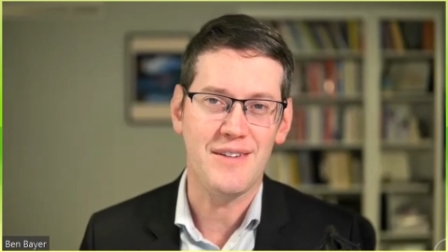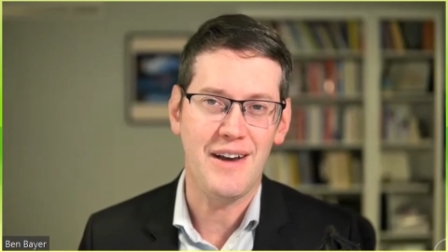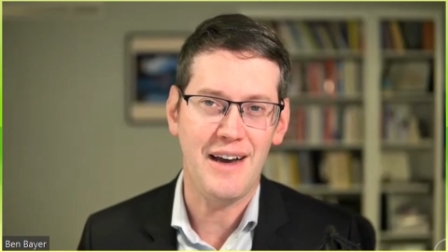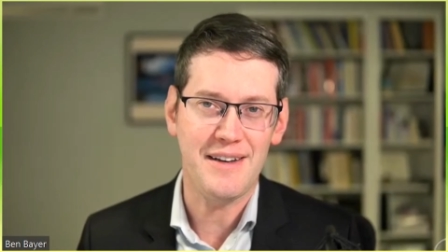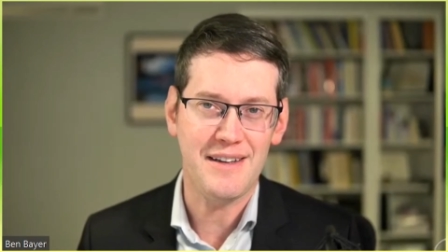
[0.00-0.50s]

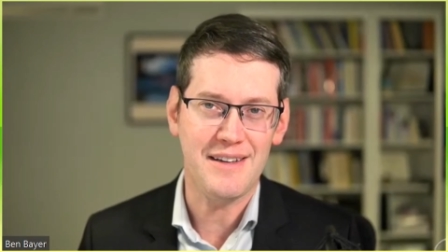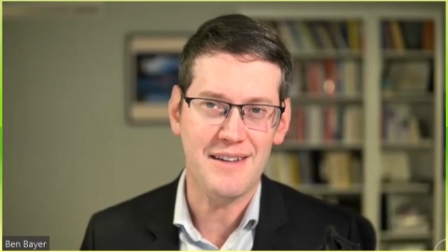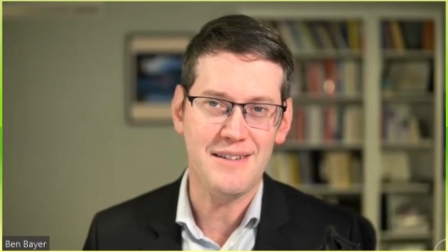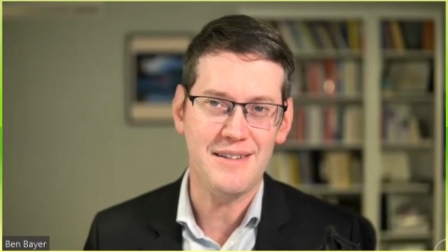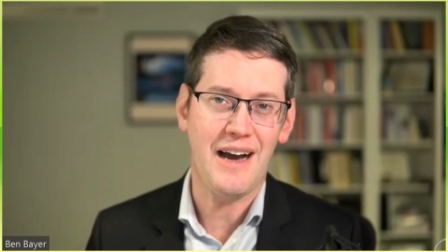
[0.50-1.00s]
Not
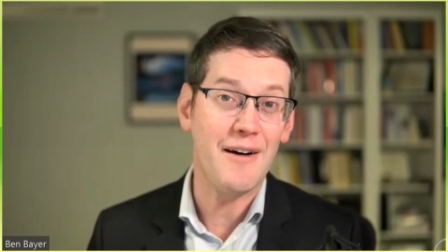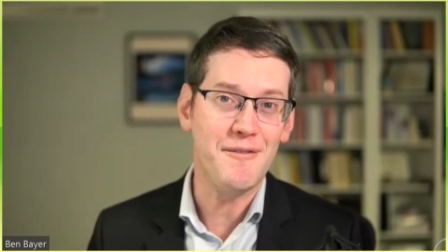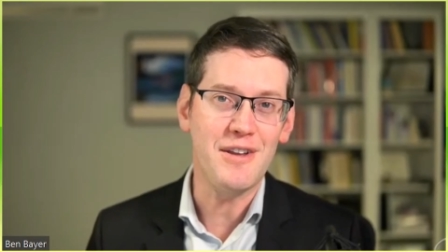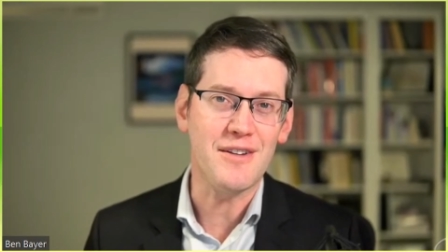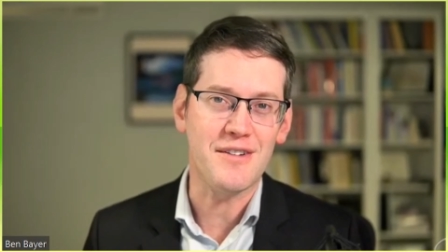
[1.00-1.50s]
an
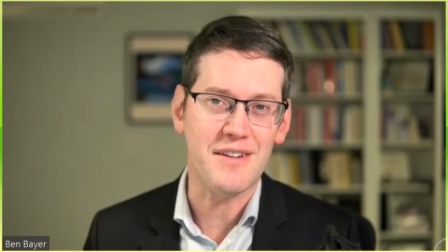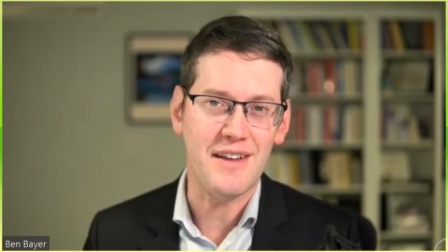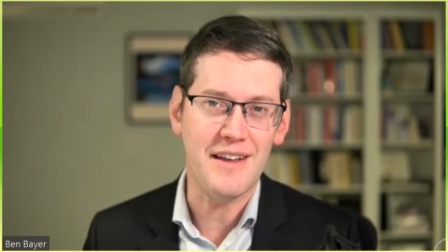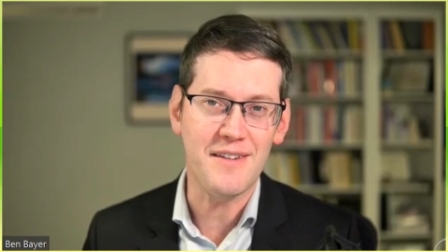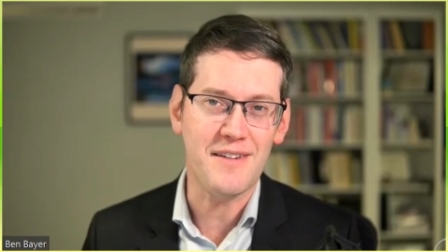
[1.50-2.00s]
obvious
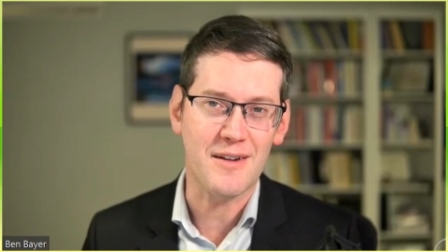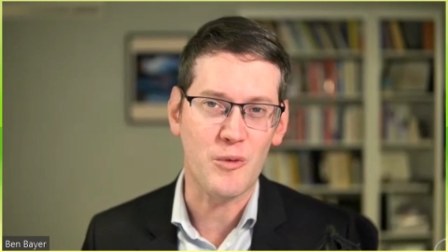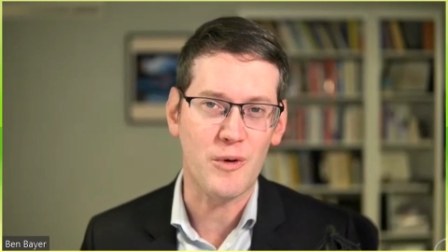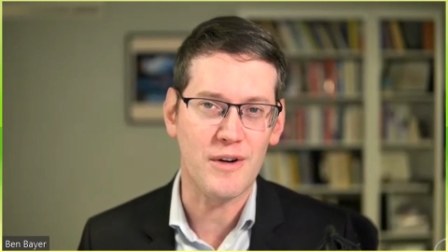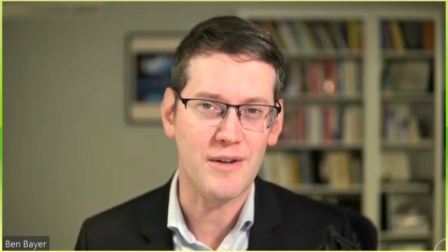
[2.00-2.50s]
instant
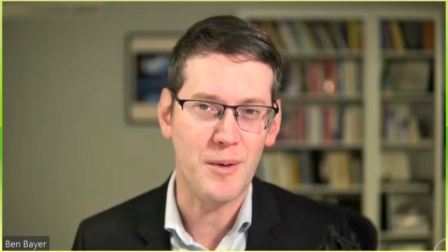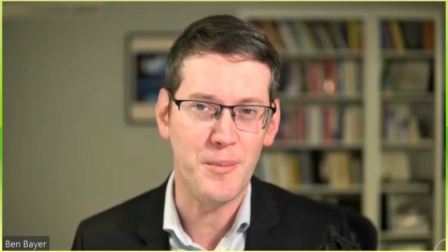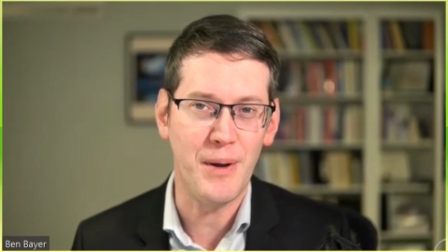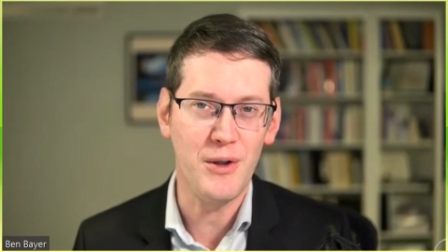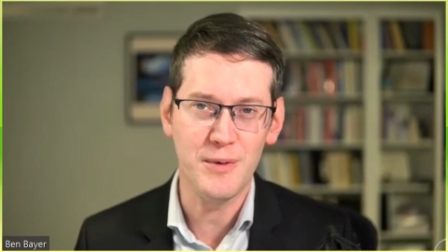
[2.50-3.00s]
where a
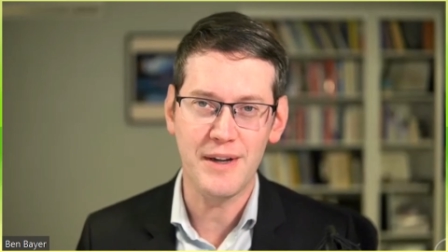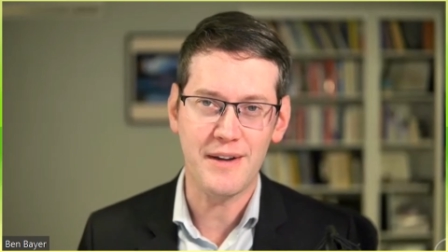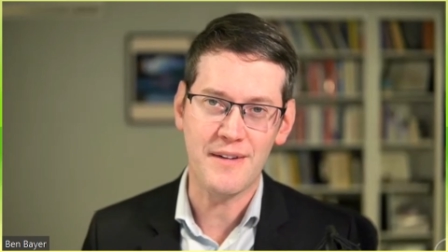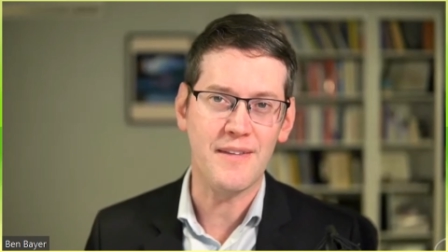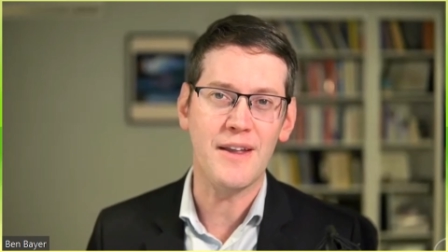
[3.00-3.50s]
bell
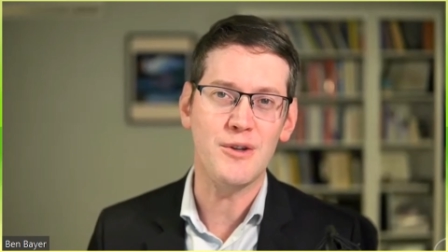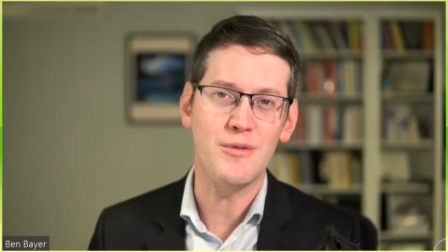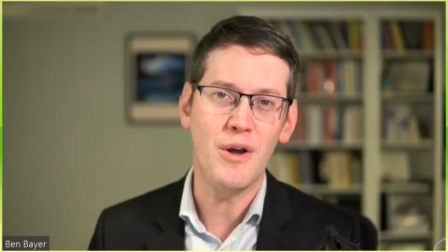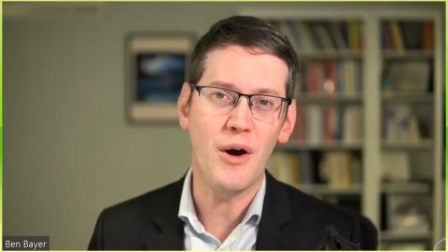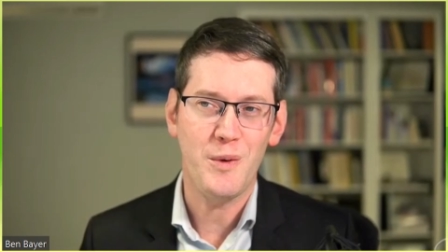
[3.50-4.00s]
rings and then you
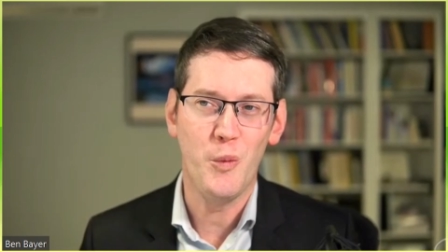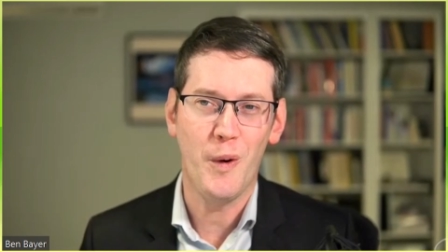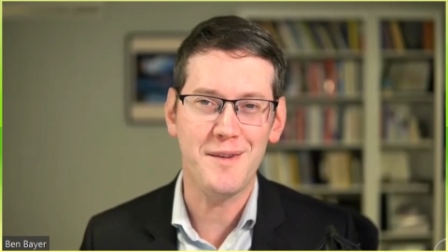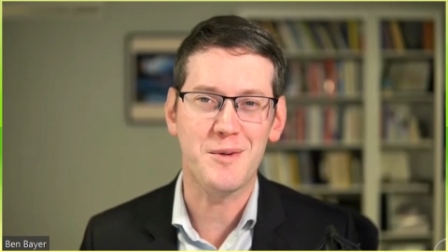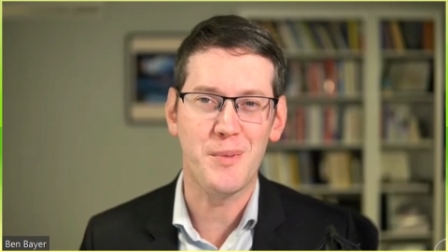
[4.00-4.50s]
know.
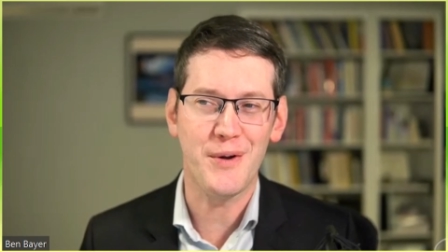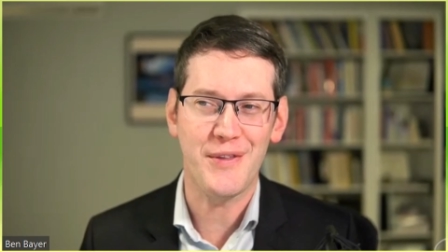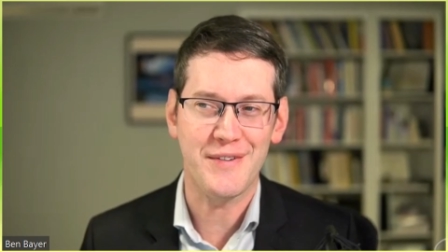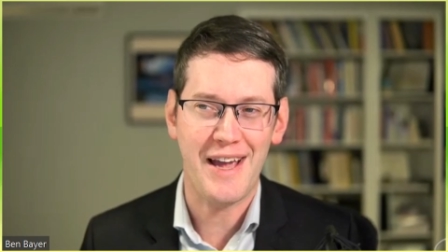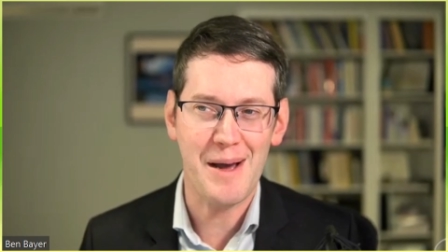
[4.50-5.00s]
Once birth
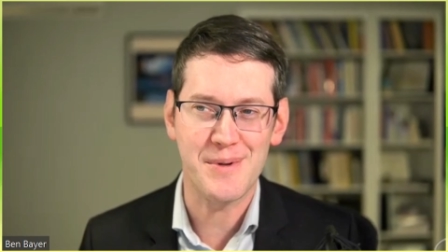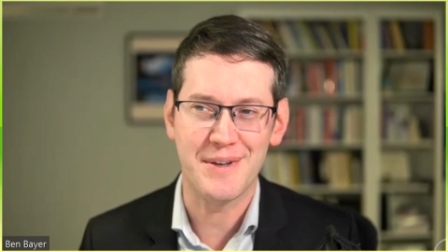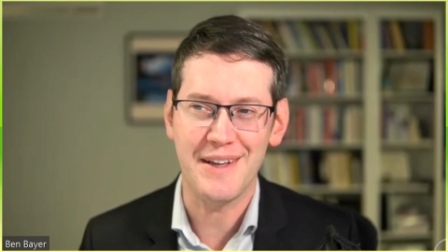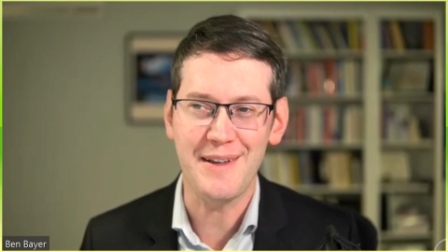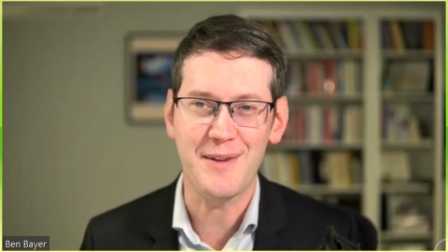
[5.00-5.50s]
has
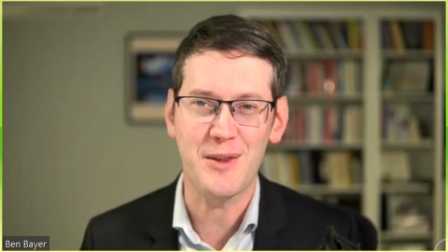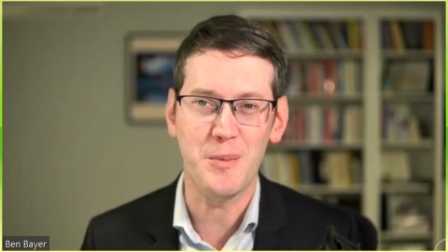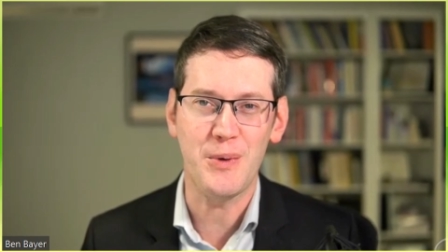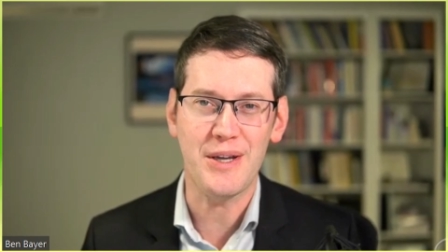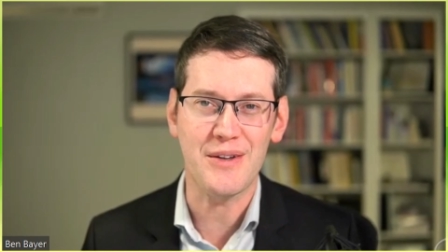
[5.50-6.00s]
happened, it's the
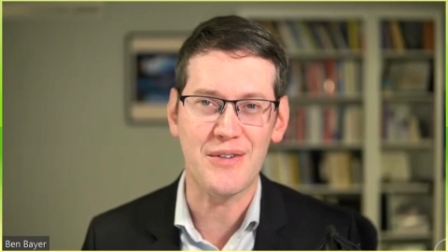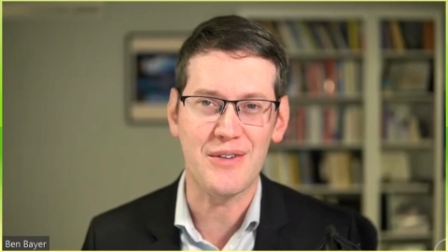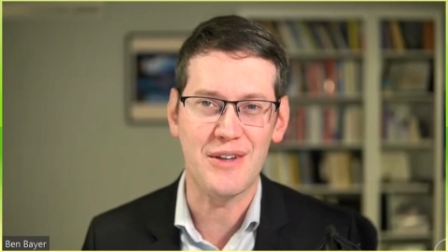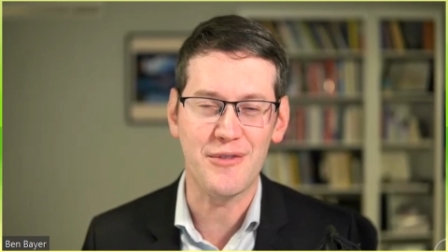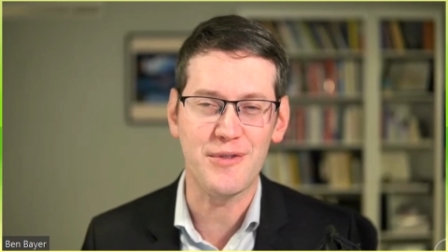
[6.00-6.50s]

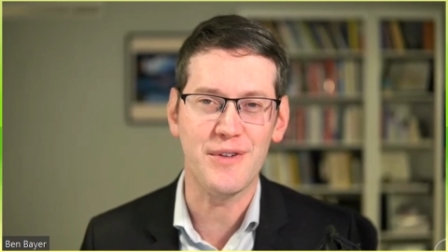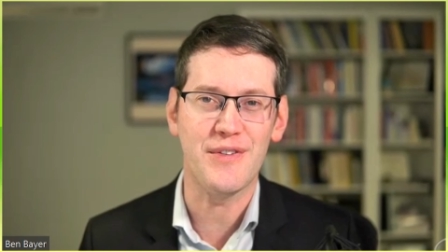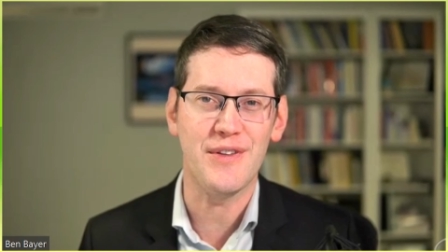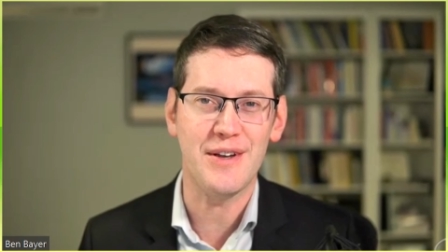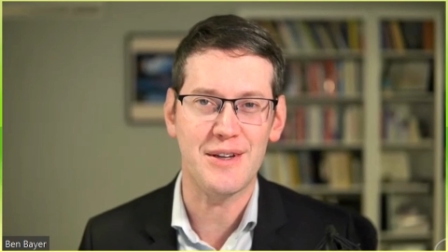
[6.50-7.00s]
biggest
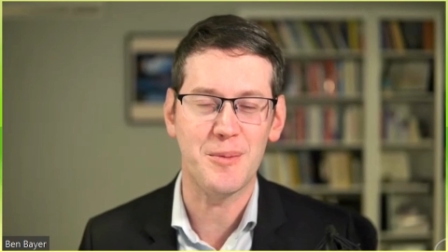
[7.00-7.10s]
difference that's